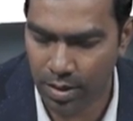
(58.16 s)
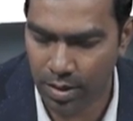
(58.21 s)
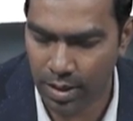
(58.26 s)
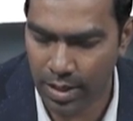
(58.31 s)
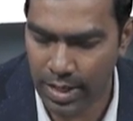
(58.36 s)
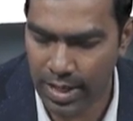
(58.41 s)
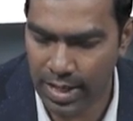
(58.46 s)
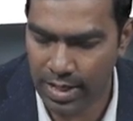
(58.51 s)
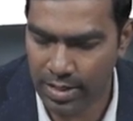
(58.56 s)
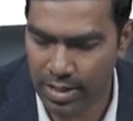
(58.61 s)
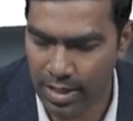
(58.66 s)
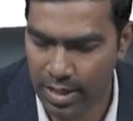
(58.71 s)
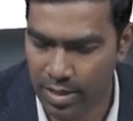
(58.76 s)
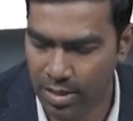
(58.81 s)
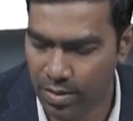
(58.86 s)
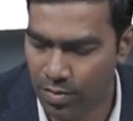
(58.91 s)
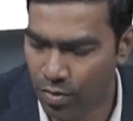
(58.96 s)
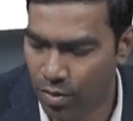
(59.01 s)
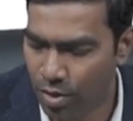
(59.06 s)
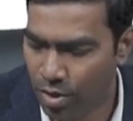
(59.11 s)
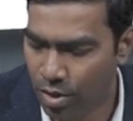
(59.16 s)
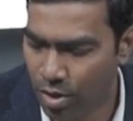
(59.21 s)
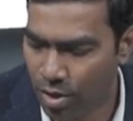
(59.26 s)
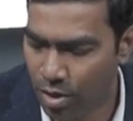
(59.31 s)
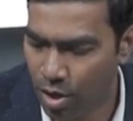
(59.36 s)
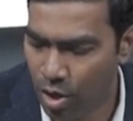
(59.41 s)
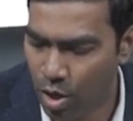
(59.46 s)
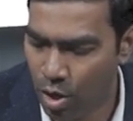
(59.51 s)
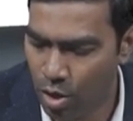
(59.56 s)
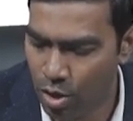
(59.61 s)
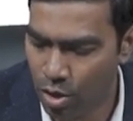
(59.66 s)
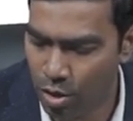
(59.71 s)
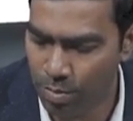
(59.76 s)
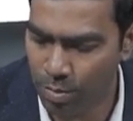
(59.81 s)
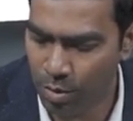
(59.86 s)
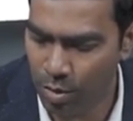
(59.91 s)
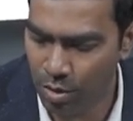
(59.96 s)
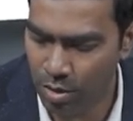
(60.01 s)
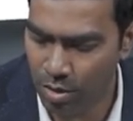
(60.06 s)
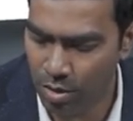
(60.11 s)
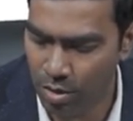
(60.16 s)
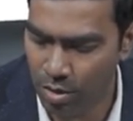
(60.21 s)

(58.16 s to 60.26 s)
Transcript: A stands for autoimmune,